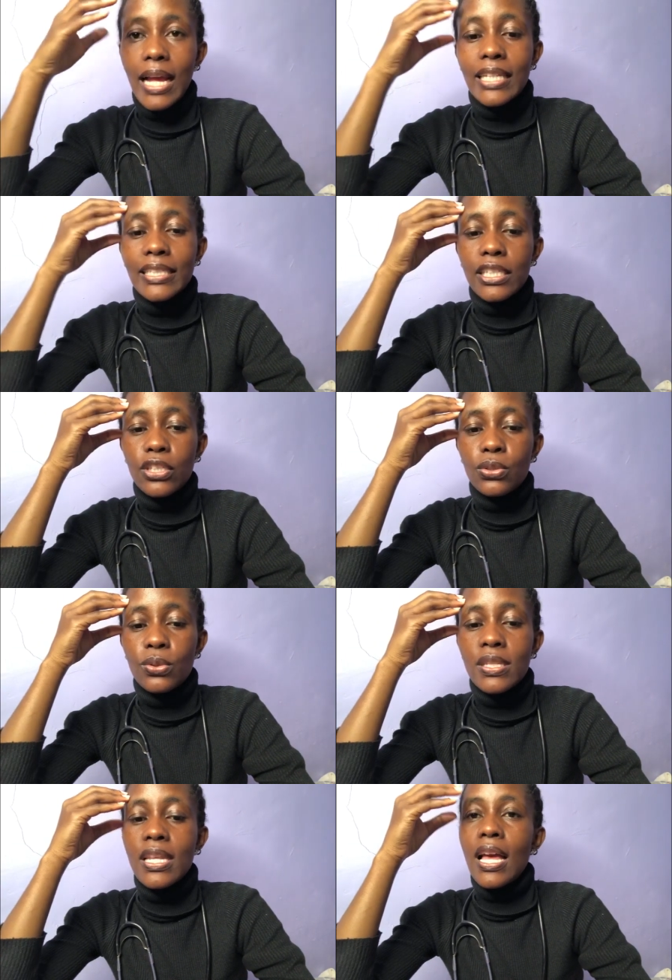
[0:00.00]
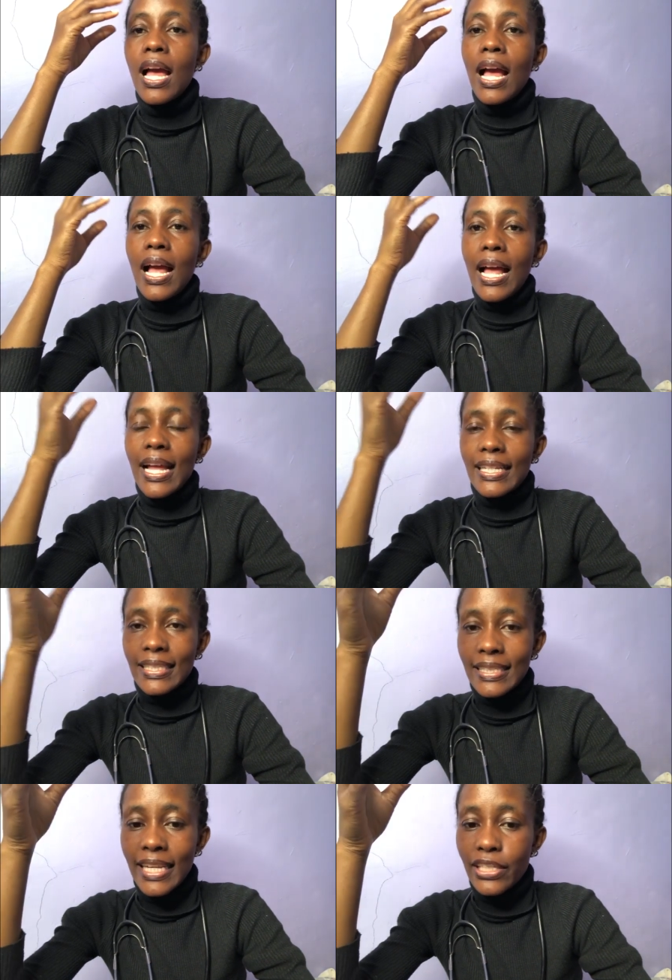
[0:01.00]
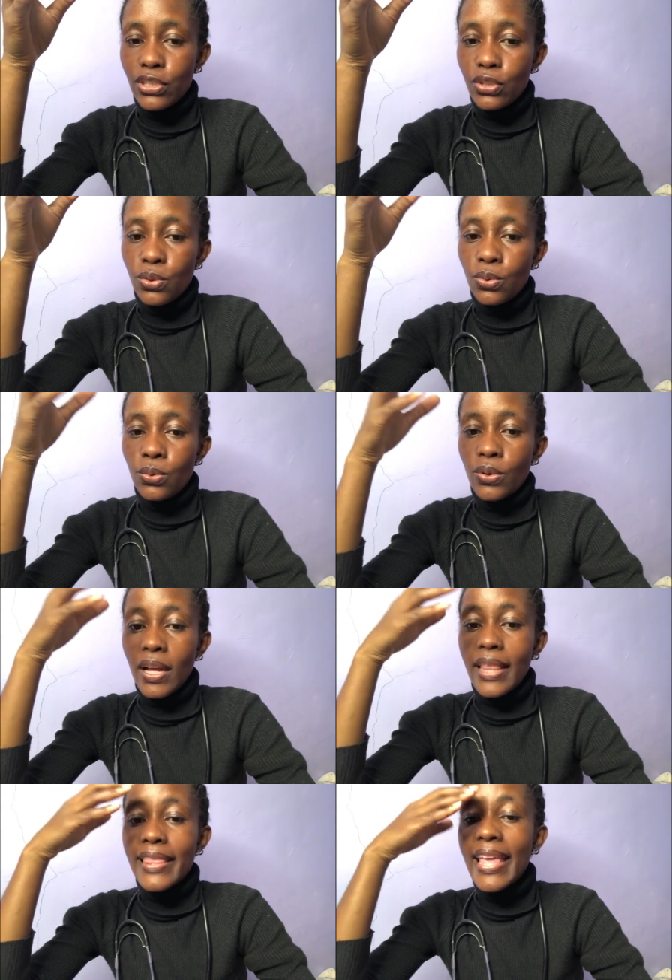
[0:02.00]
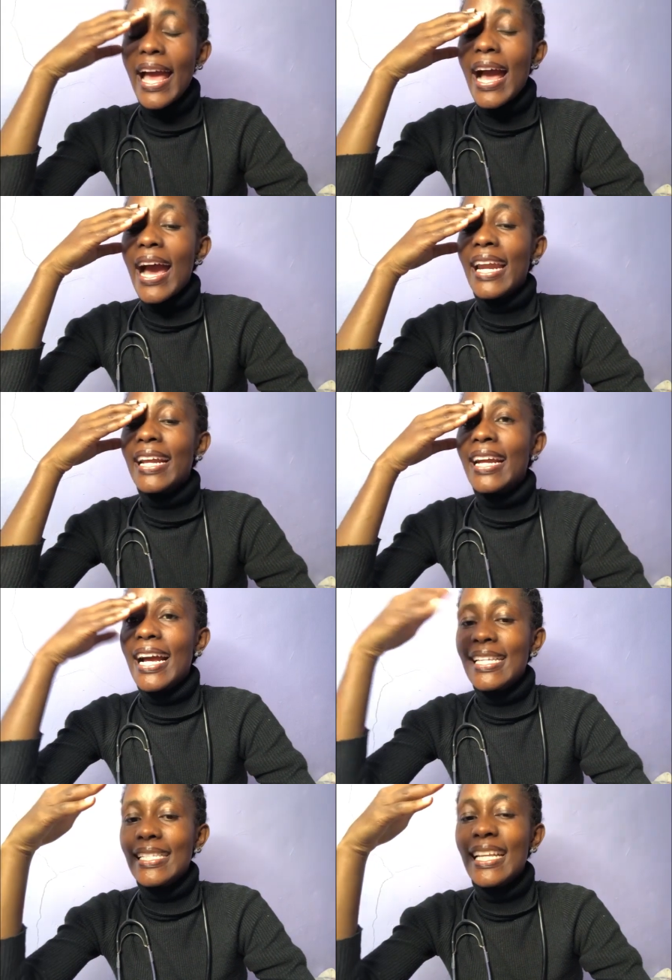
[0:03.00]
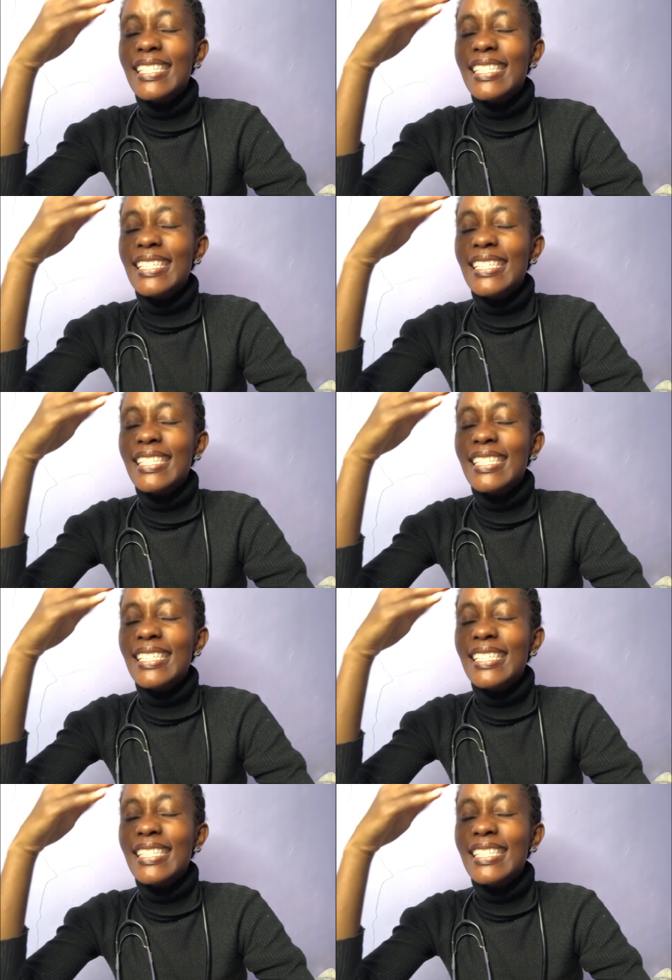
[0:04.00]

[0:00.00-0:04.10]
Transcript: tissues. Stage 2, there are cancer.